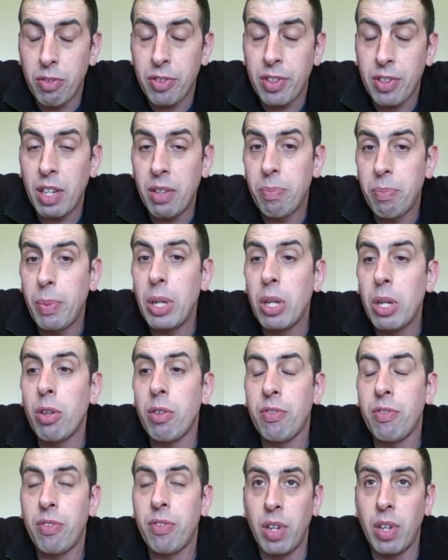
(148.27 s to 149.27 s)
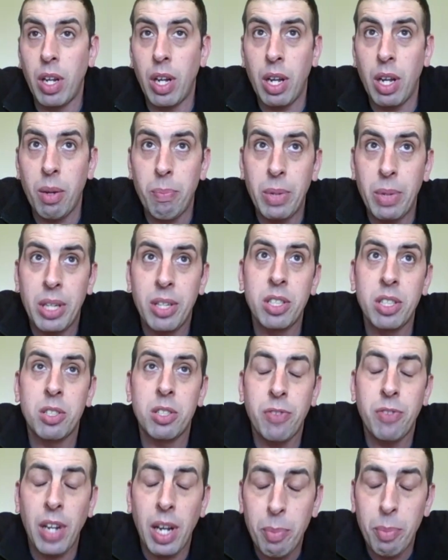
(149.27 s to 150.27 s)
They've been off because
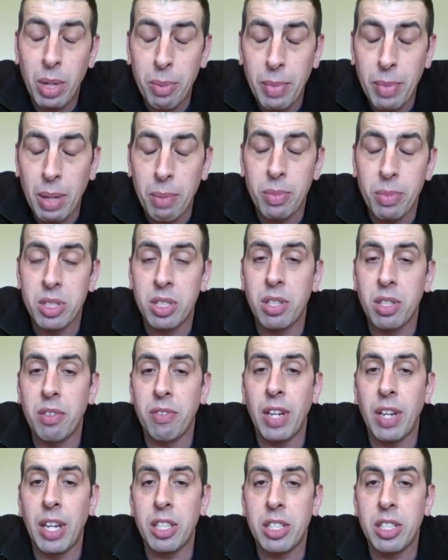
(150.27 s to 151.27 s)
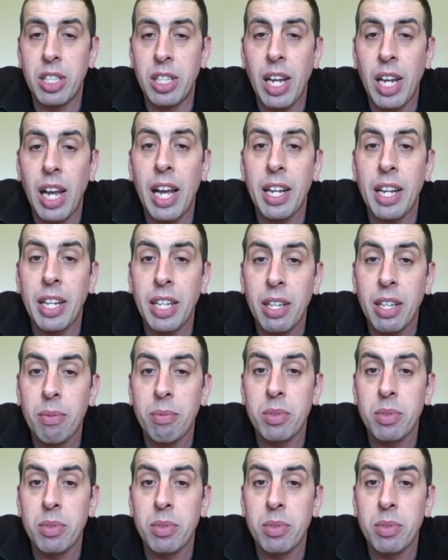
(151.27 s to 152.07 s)
family members have actually had it.